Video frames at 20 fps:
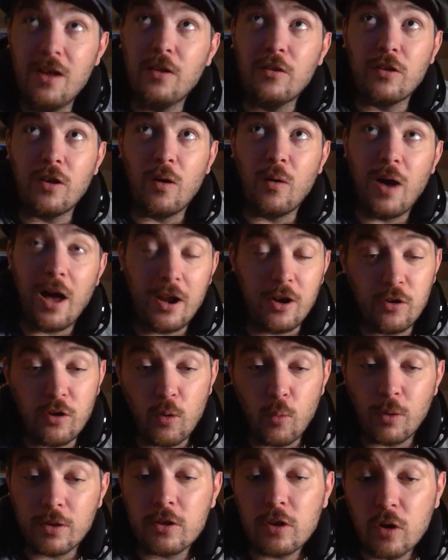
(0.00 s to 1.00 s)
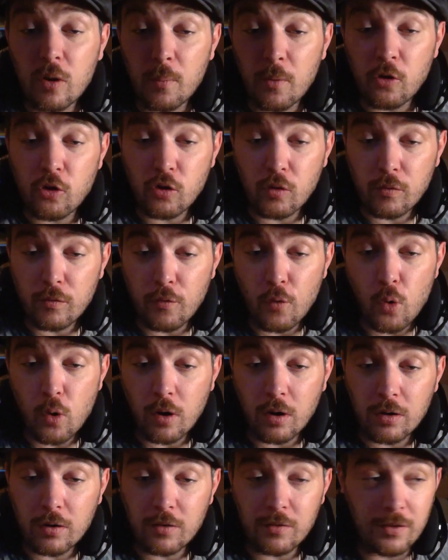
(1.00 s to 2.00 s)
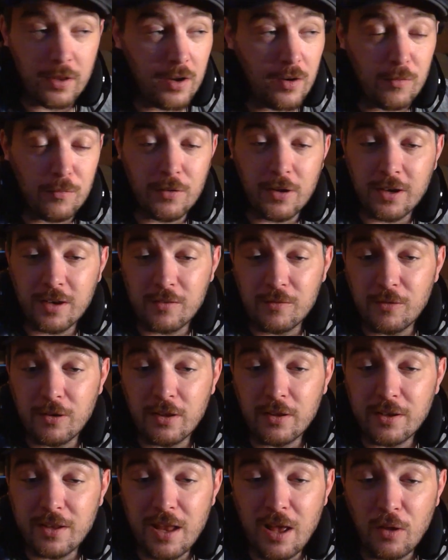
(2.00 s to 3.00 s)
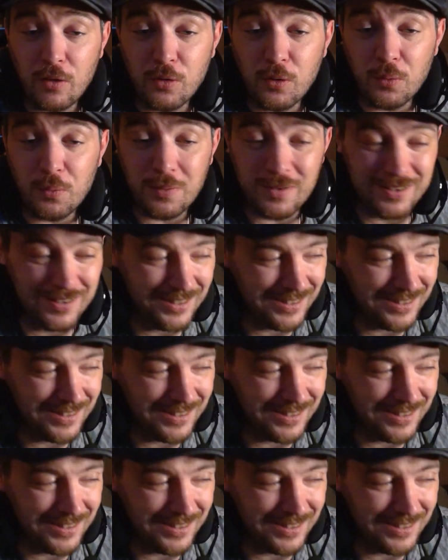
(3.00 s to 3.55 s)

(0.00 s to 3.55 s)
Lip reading: So I don't know what the commercial's for, because they don't fucking really tell you.